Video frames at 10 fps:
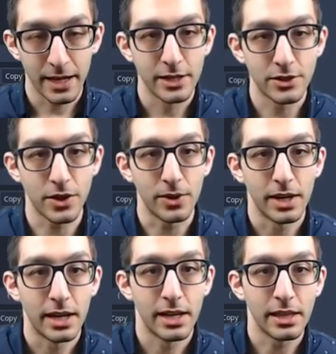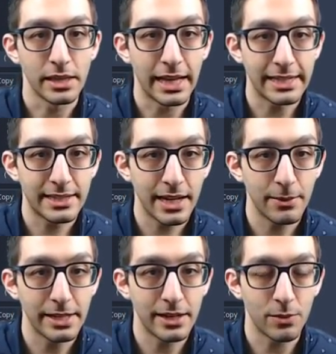So let's say
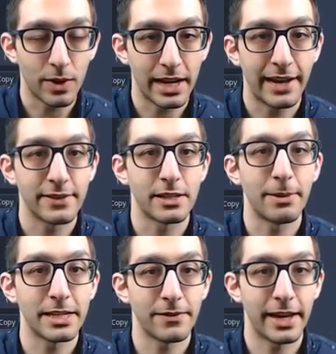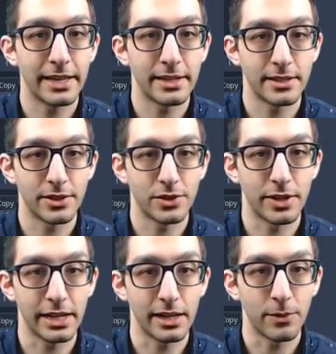we didn't want to have to specify that it's a
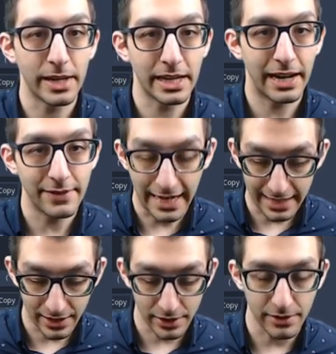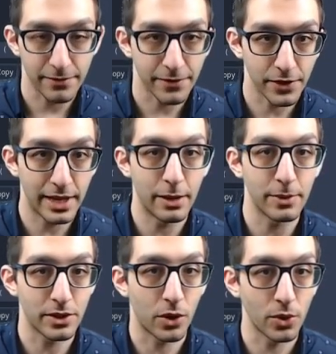string. We could have the editor infer that
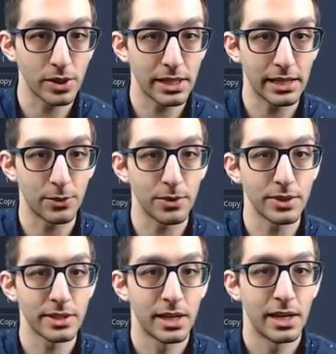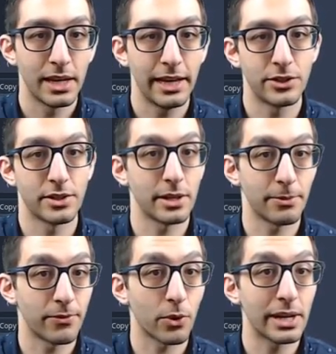with colon equals. And just like
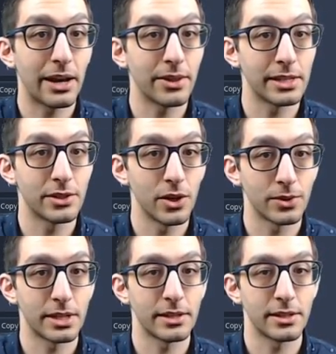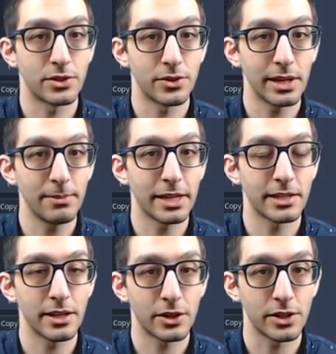before, now this knows that it's a string because
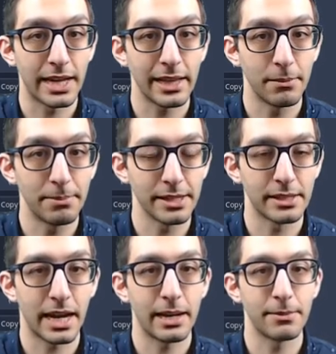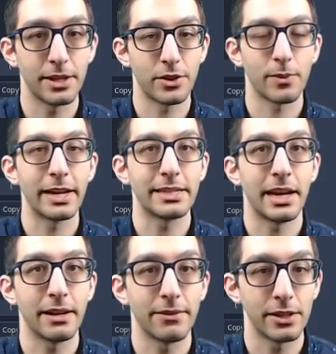it could tell at build time that the right
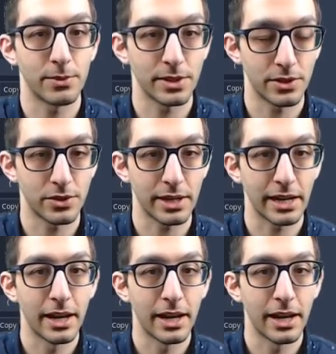side of this was a string.